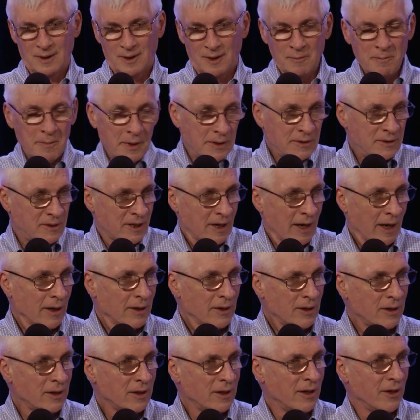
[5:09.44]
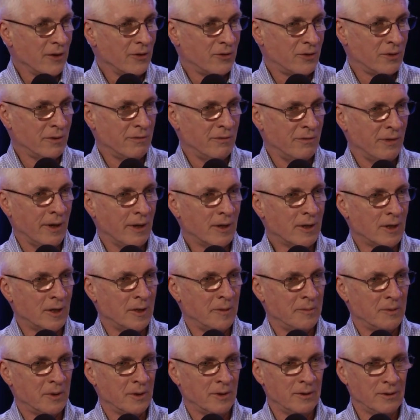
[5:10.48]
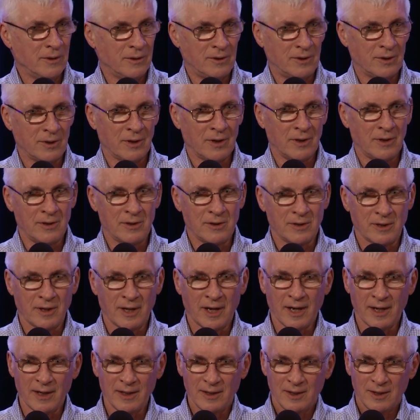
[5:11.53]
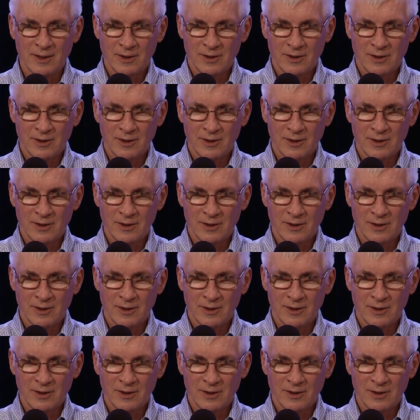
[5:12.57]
a mentality has developed in the church that,